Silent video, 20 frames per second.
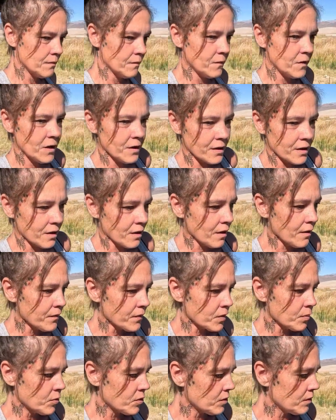very
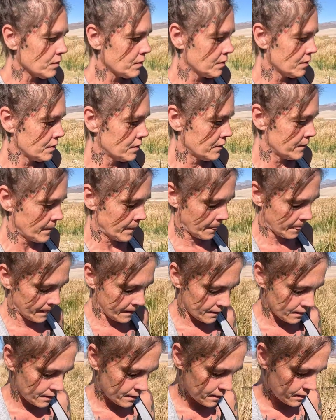comfortable.
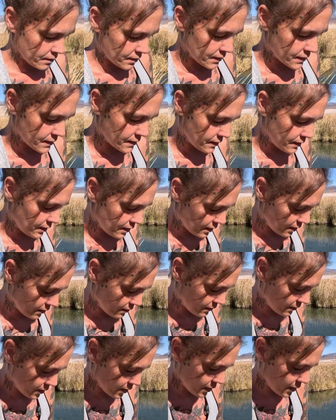Let's see how
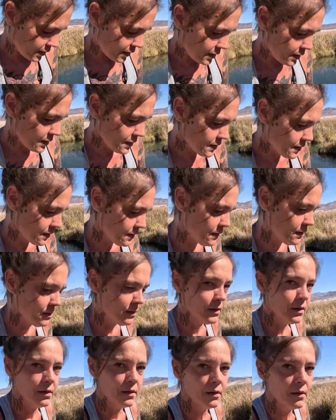hot it is.
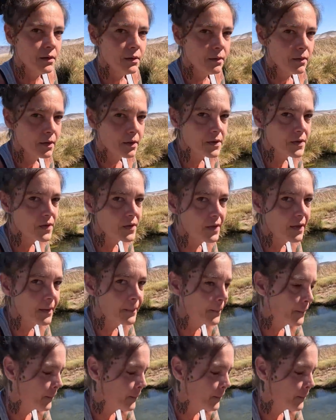Let's see.